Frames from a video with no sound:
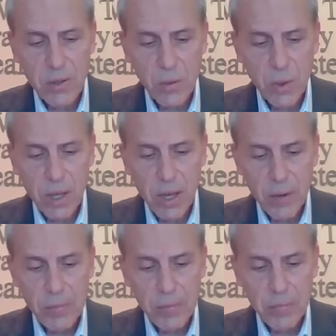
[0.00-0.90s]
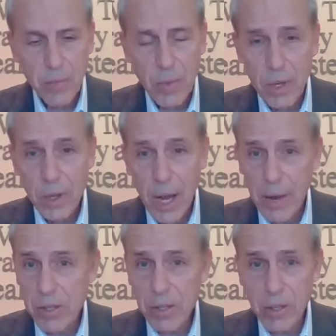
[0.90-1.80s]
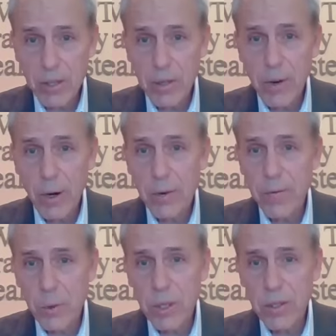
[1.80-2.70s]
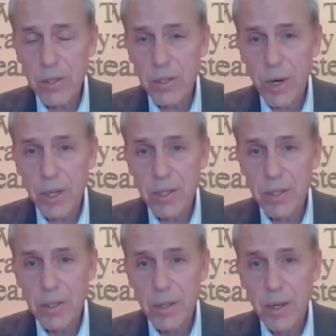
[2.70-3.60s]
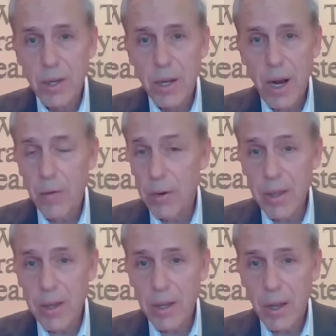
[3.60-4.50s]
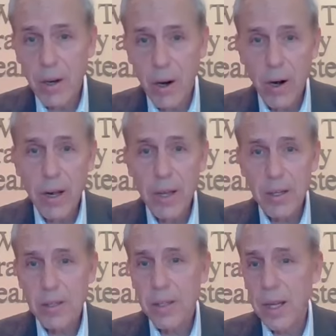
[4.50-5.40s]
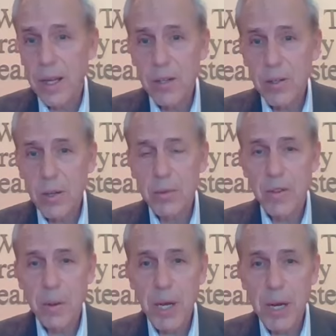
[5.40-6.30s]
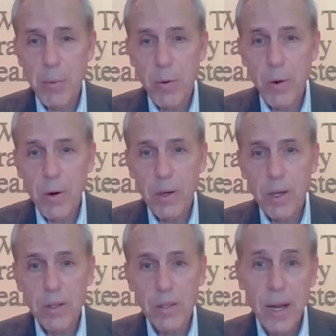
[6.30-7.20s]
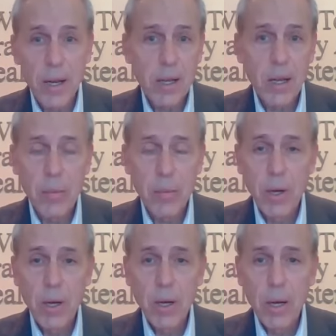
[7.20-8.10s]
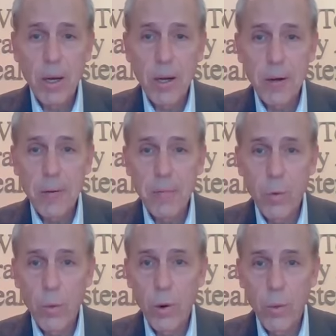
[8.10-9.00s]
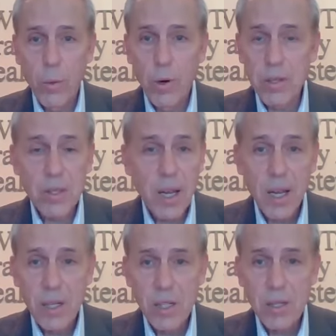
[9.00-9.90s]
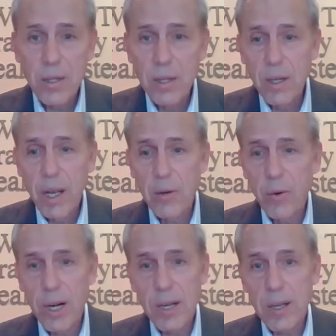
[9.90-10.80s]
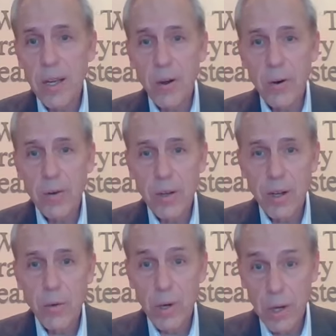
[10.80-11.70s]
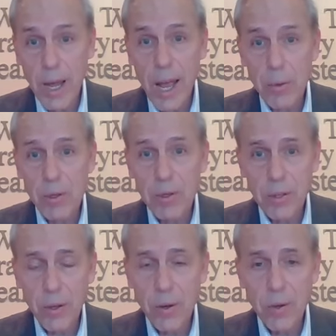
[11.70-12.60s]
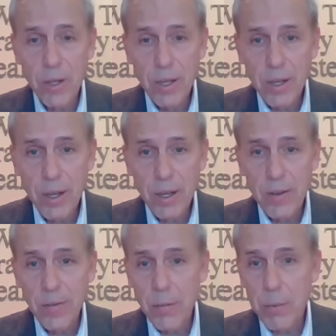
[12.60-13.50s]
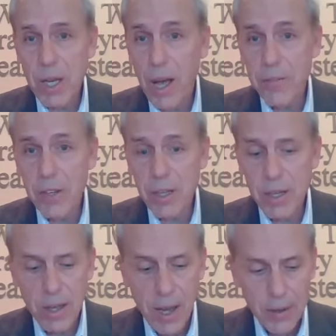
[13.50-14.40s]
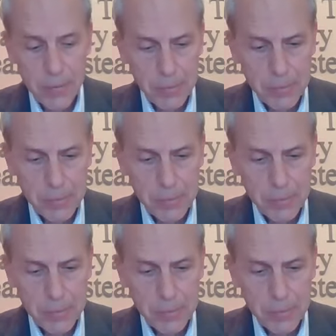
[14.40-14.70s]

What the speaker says: as we can. Obviously, it's a very fluid situation. Everything on our end is done in terms of the paperwork and signing up. We're staged and ready to go when it happens. So be confident in that.